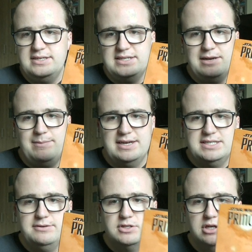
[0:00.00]
standard Black
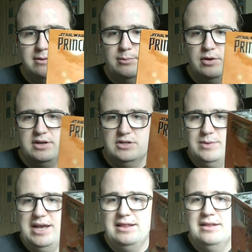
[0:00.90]
Series comic book as
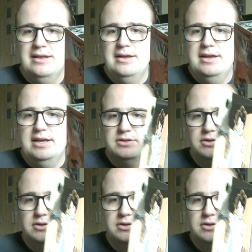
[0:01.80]
well, is it